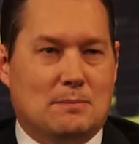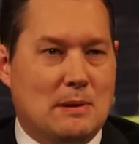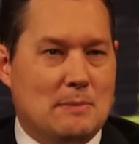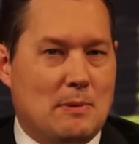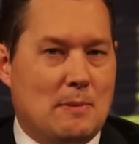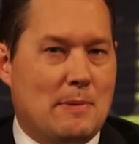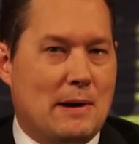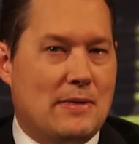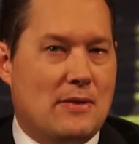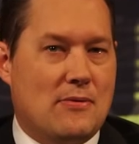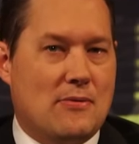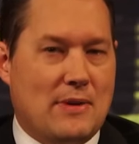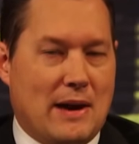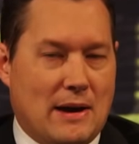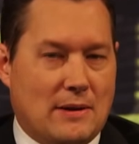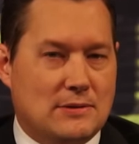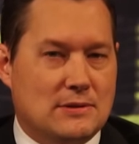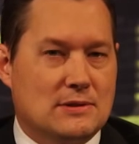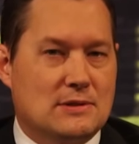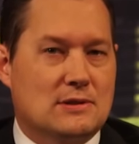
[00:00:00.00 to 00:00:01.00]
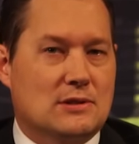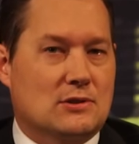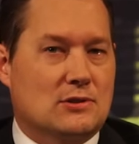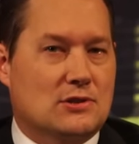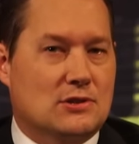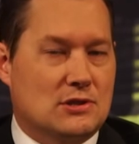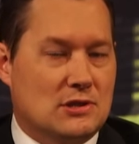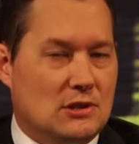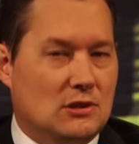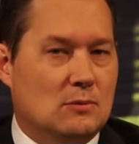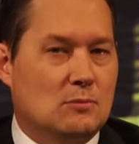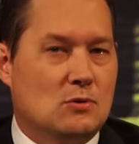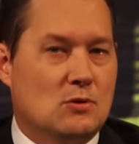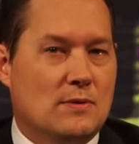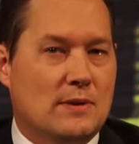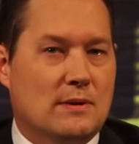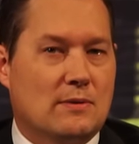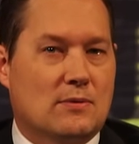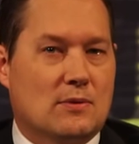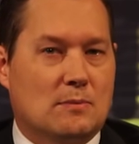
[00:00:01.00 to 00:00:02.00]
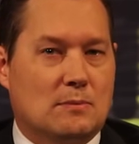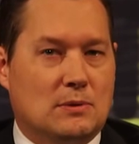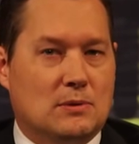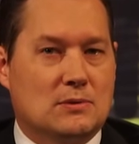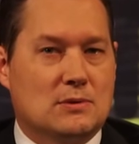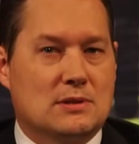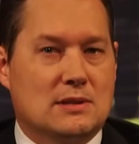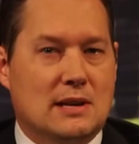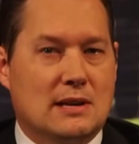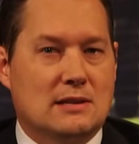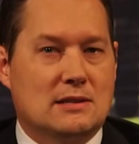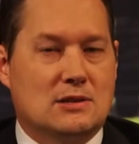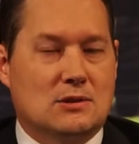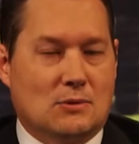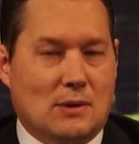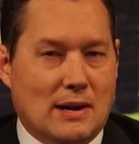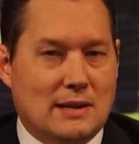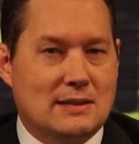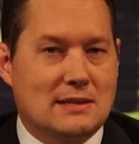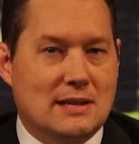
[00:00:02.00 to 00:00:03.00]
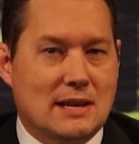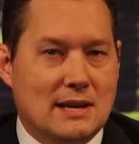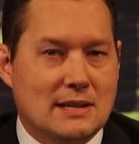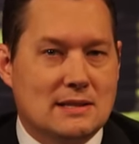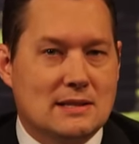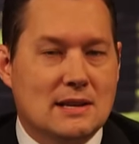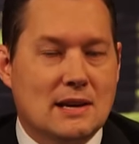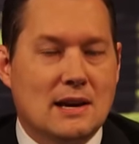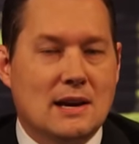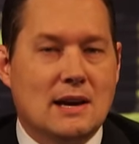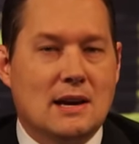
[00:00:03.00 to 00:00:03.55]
People by the thousands are still moving from blue states to red states.